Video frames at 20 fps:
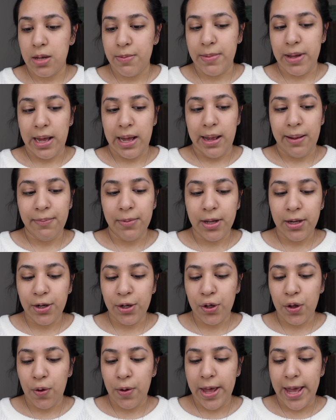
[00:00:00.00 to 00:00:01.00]
I'm
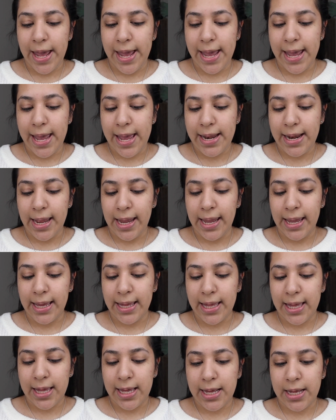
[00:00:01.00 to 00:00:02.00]
gonna go ahead
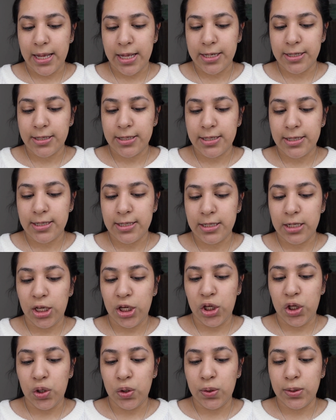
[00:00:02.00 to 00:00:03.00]
and
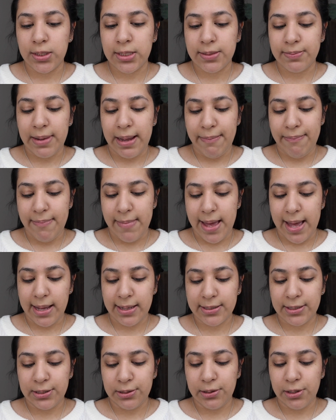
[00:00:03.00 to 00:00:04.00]
use my
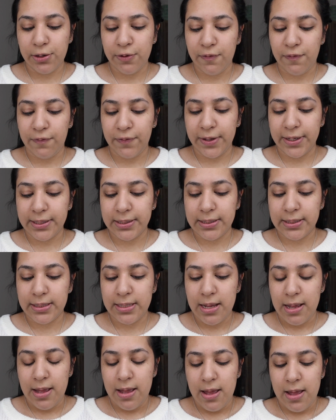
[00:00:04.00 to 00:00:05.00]
MAC Studio
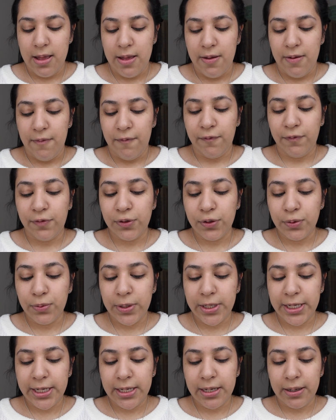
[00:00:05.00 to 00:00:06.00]
Fix
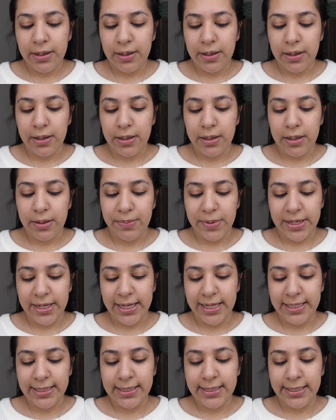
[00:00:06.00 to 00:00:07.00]
Fluid
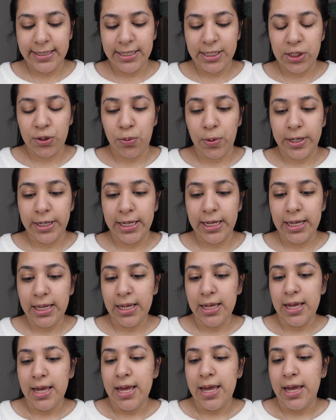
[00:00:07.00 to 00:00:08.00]
in
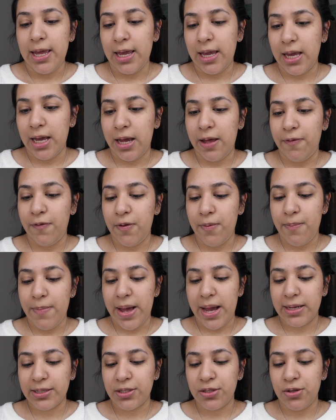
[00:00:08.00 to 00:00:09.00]
NC20 and the
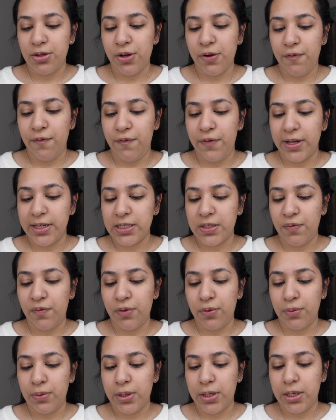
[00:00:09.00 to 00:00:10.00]
MAC Studio Fix
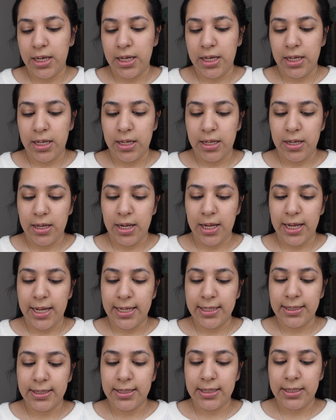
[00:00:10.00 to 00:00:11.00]
Fluid in
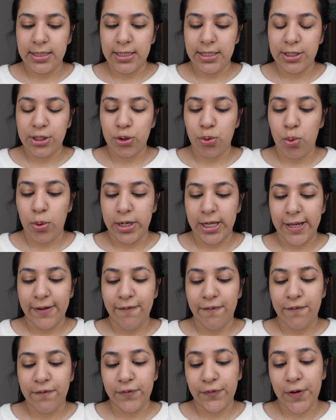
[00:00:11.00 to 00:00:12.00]

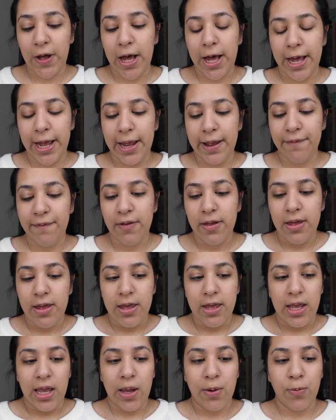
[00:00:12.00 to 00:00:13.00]

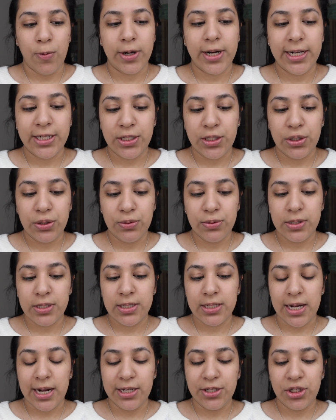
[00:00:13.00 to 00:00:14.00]
NC25. And what I do
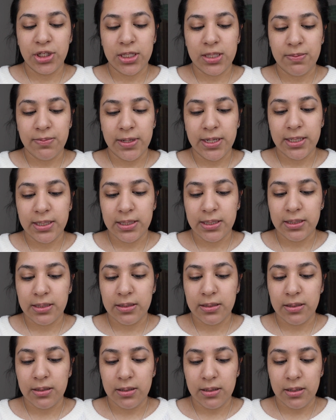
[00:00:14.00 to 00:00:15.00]
is I just
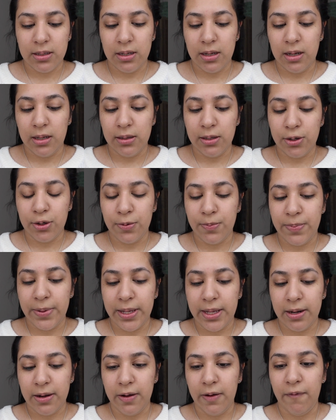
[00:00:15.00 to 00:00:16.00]
mix a little
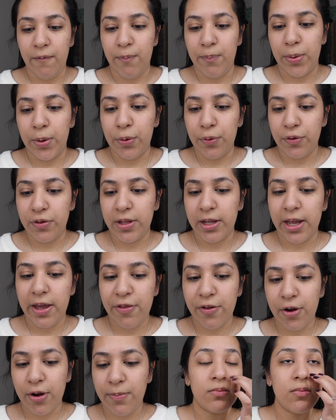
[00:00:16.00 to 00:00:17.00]
bit of both
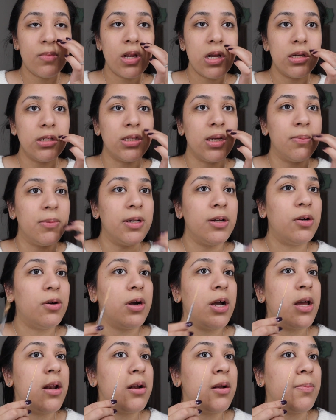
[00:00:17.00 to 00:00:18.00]
together. So I'm gonna
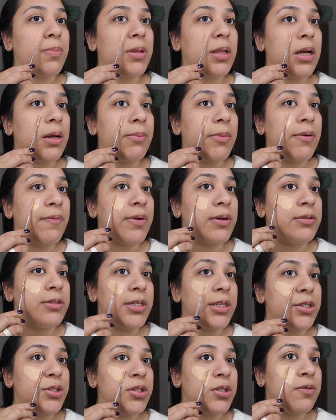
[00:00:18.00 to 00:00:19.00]
go ahead and apply my
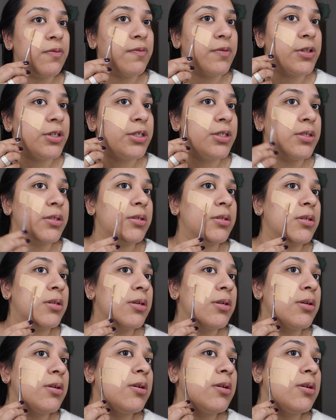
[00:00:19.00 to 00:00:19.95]
foundation first.